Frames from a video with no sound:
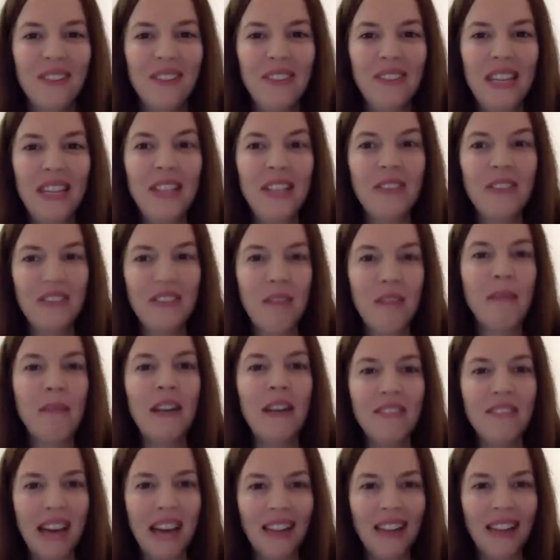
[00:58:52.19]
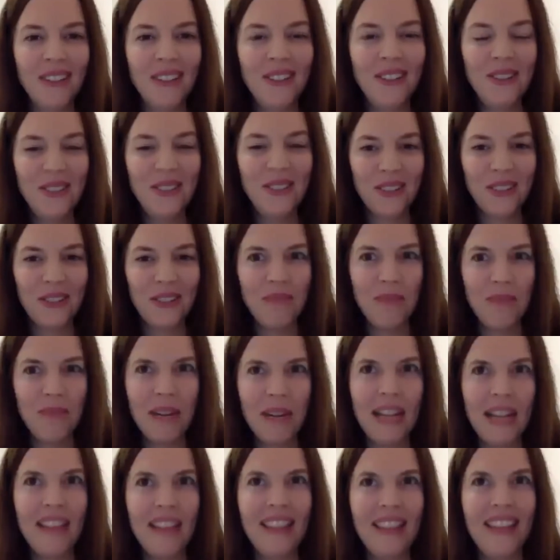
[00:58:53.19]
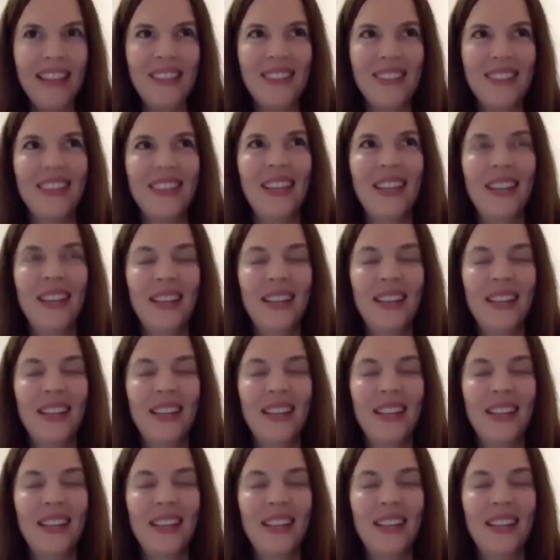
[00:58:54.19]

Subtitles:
these feminine values, to bring this